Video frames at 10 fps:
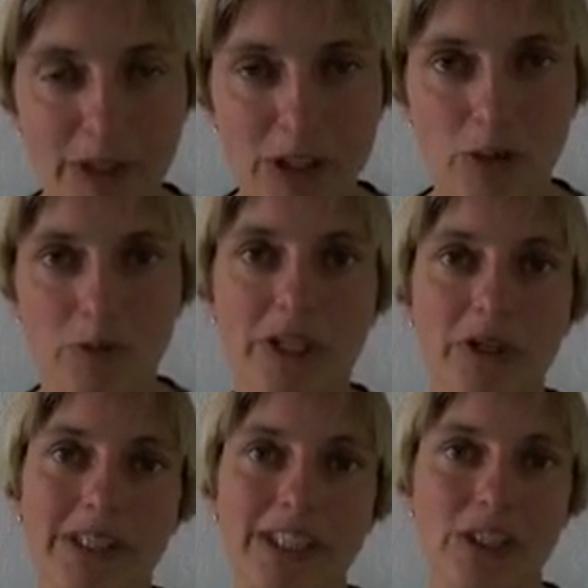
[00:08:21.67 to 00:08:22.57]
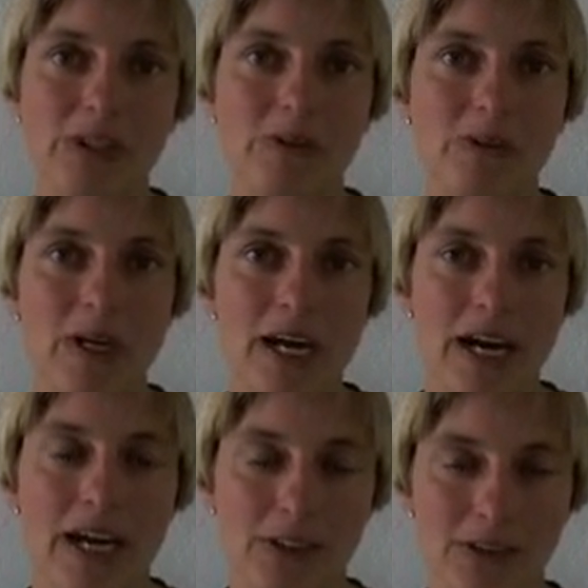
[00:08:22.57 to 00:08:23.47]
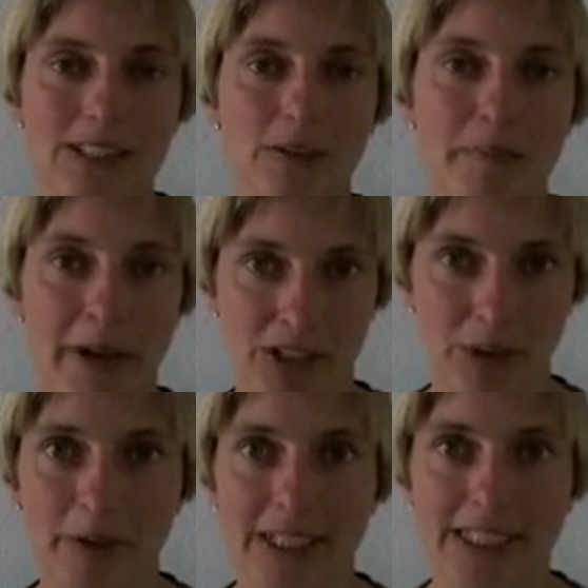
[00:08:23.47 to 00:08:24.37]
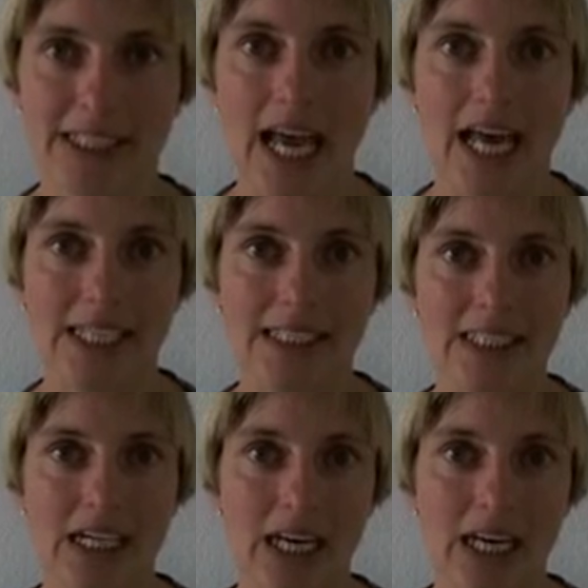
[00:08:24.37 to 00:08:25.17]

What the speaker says: So we're going to do some measurement, and